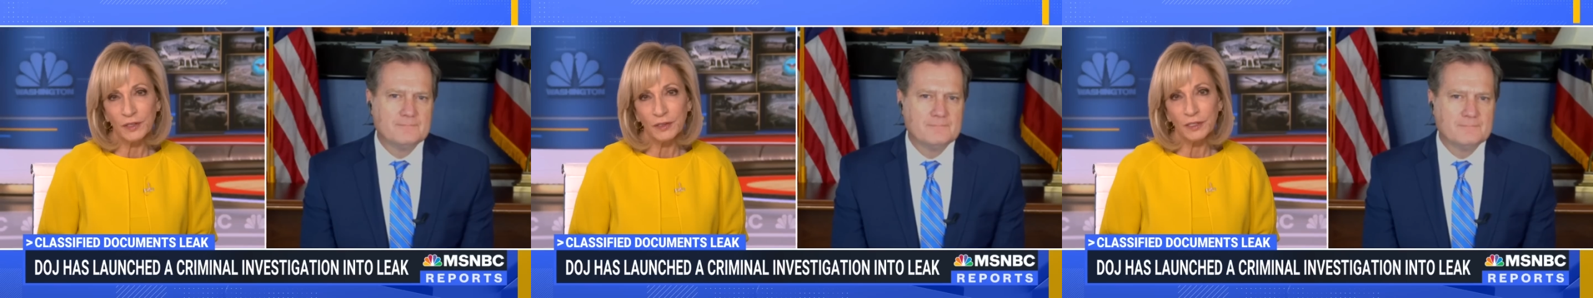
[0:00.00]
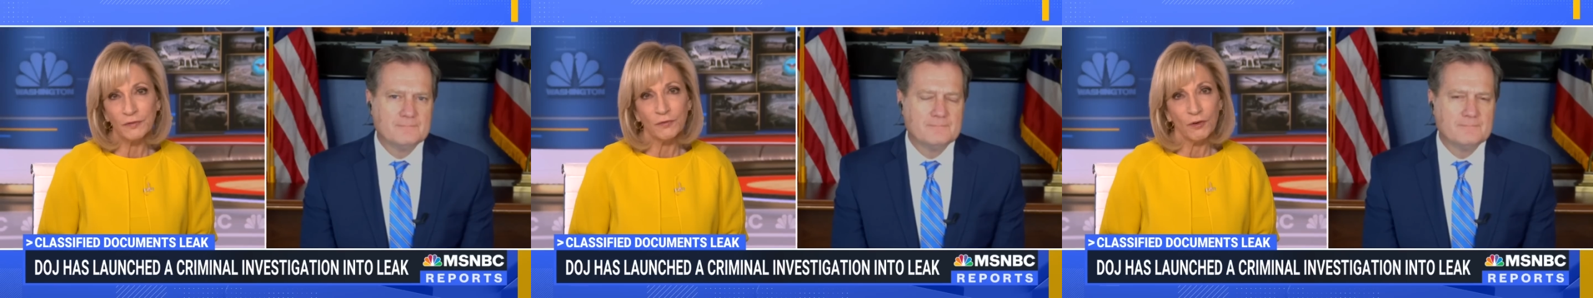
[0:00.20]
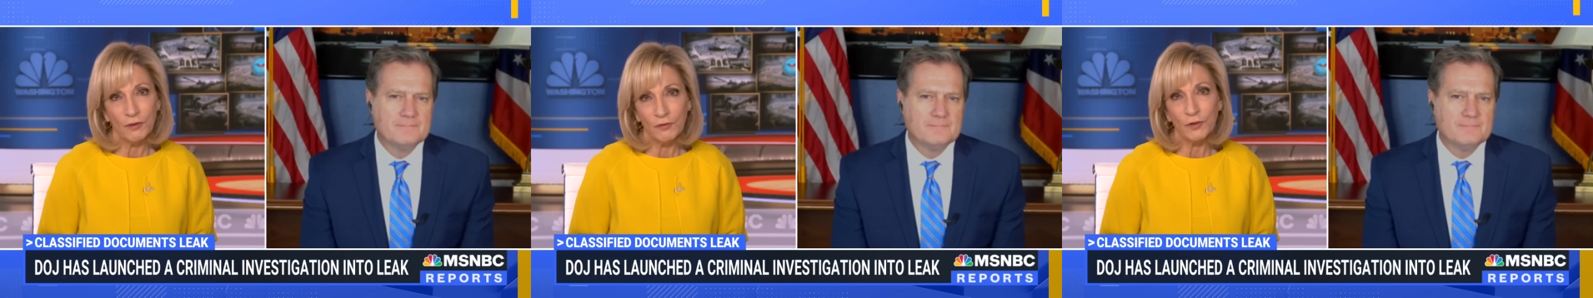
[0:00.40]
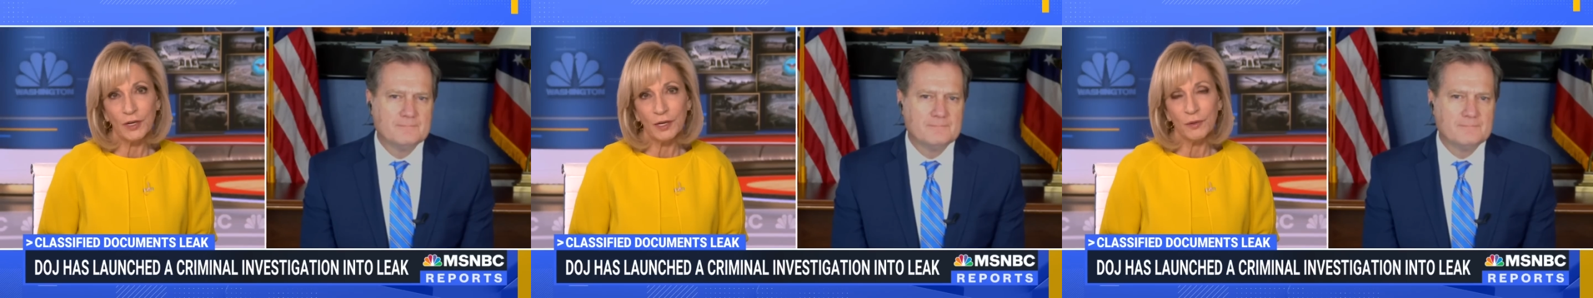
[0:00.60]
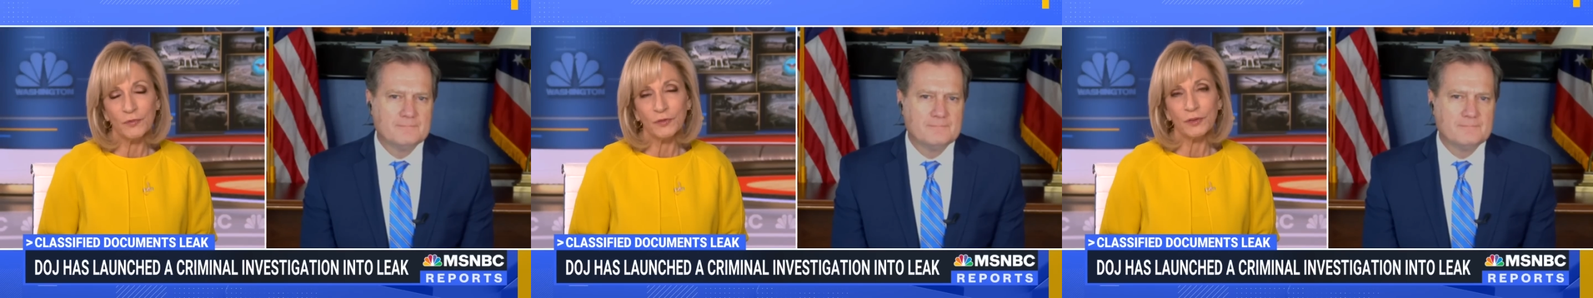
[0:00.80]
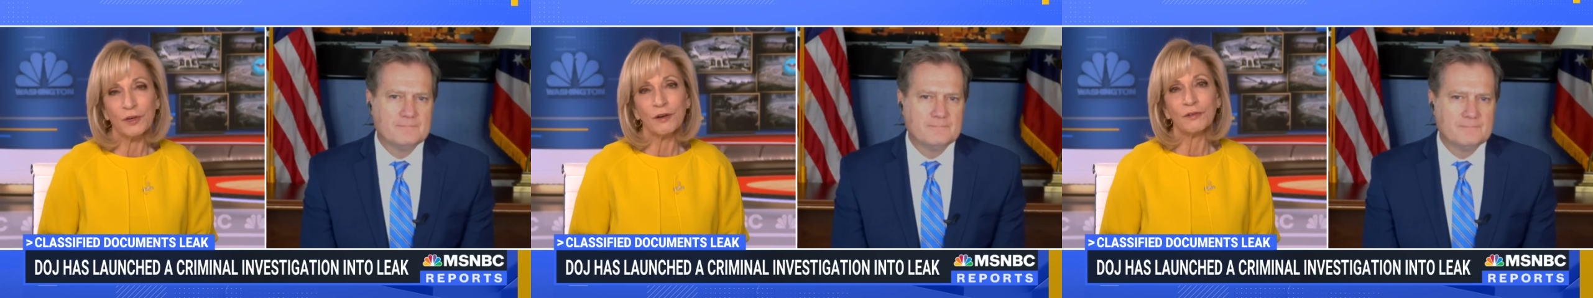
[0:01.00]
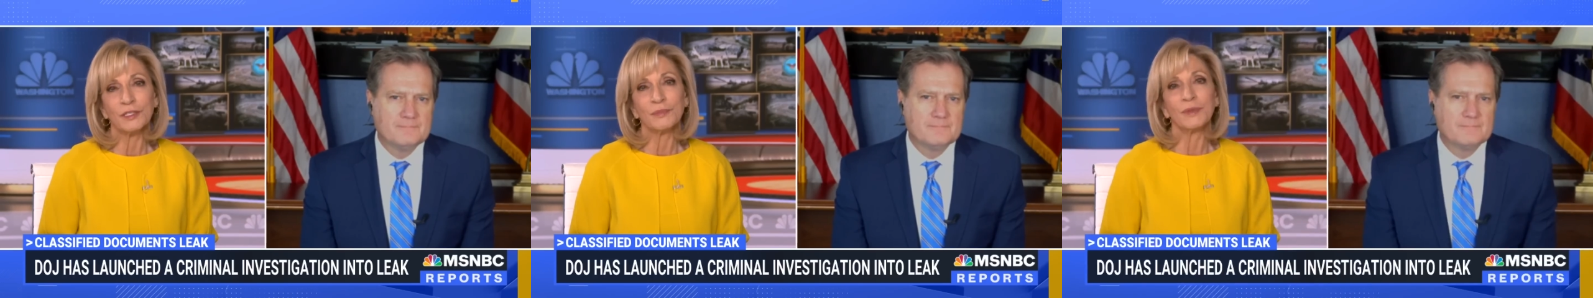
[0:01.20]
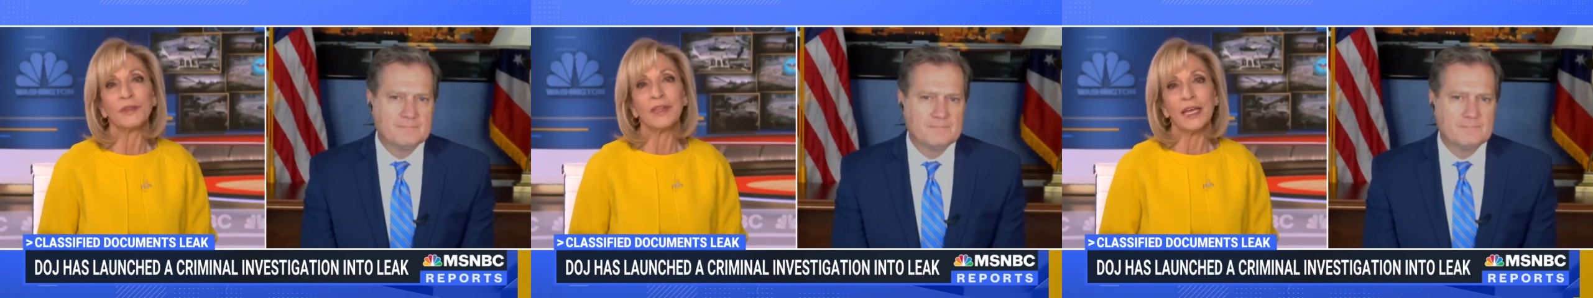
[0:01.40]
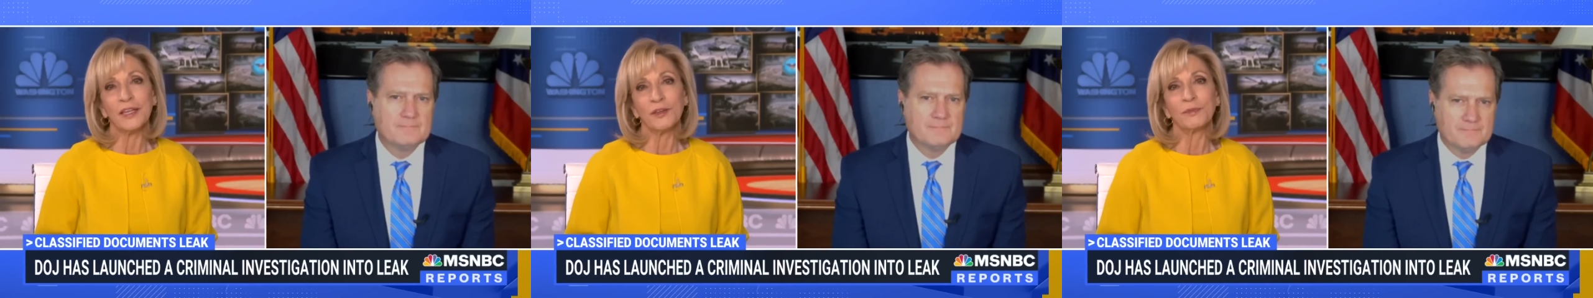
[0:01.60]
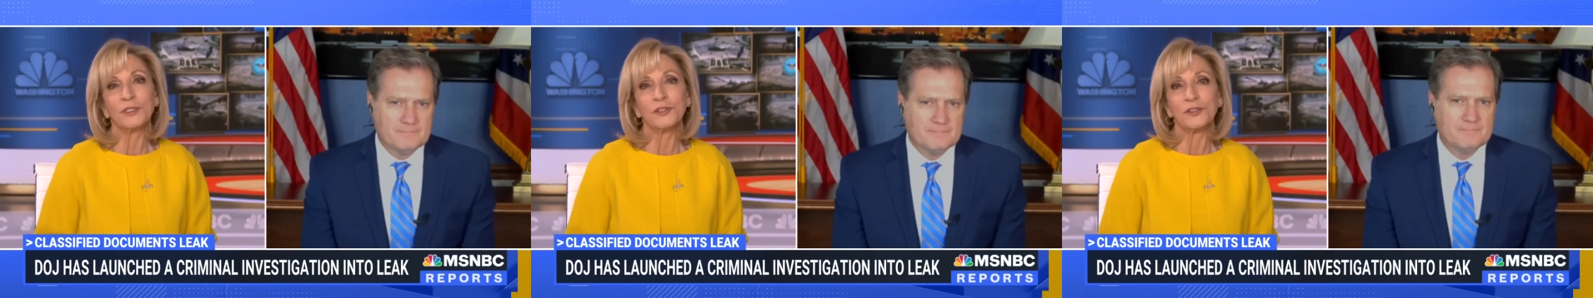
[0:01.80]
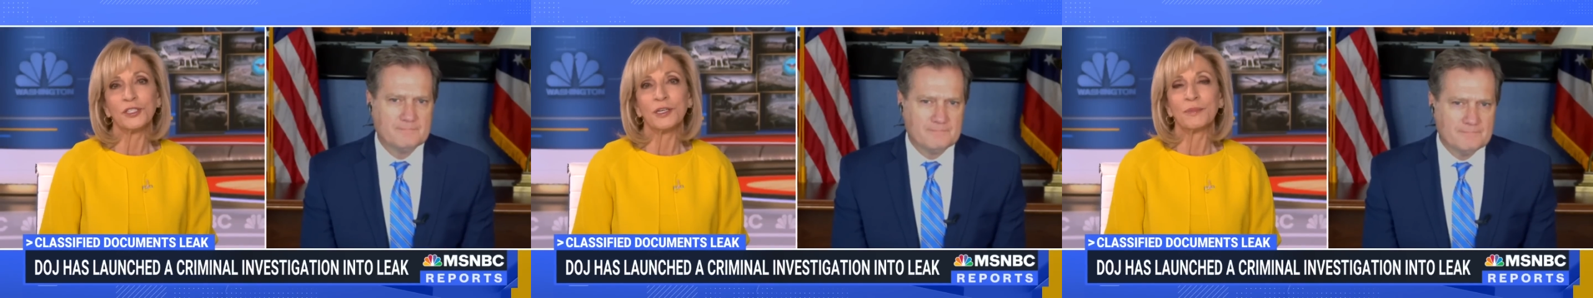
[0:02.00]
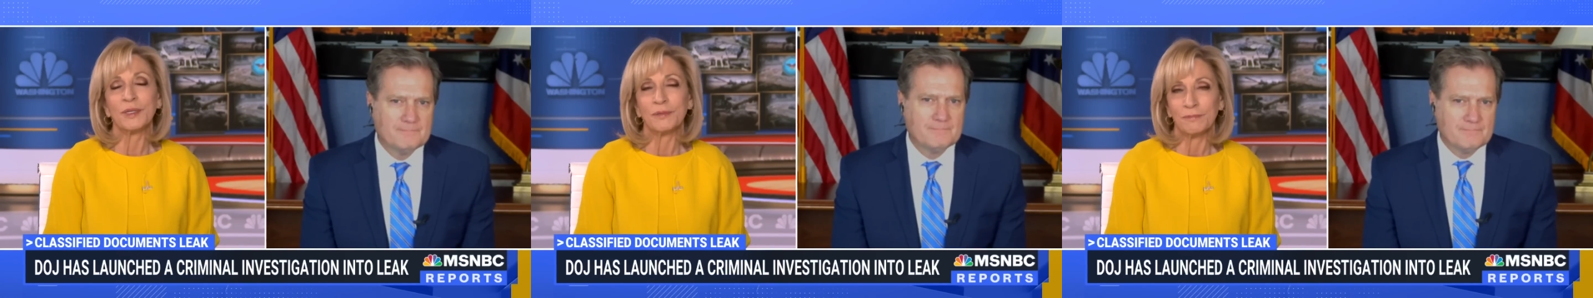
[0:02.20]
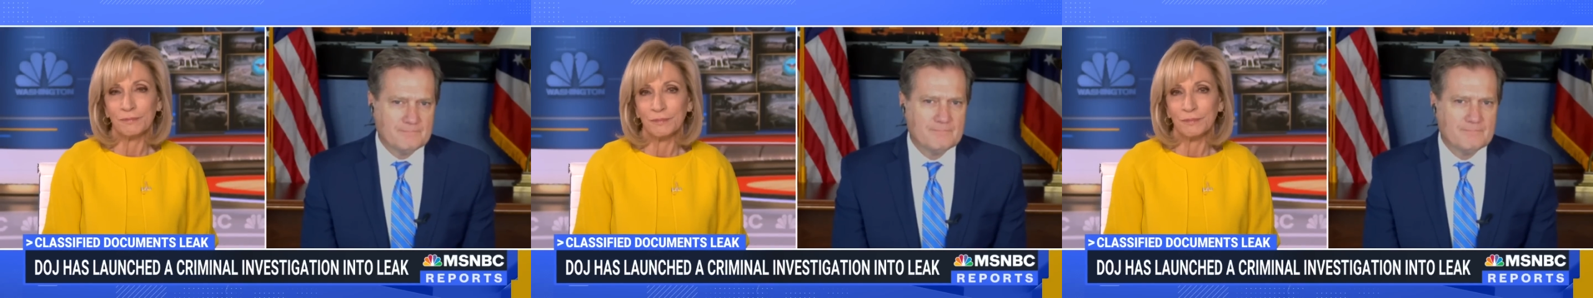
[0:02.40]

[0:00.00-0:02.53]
Speaker 1: and it's very, very helpful, Congressman. Thank you, Mr. Chairman.